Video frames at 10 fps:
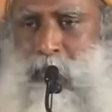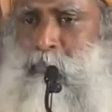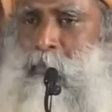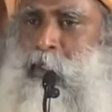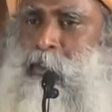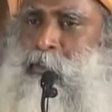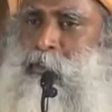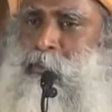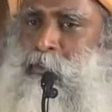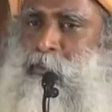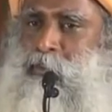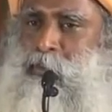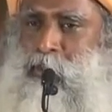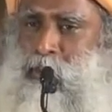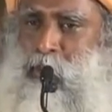the moment
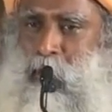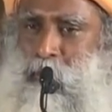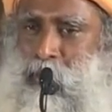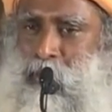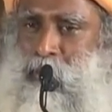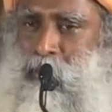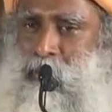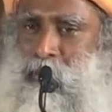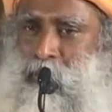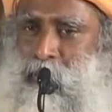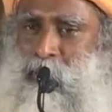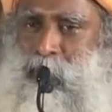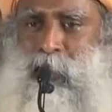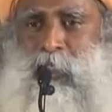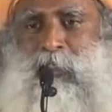she saw me,
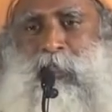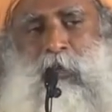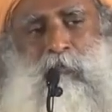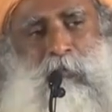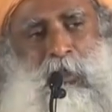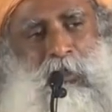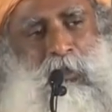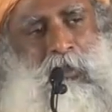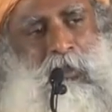she has loved me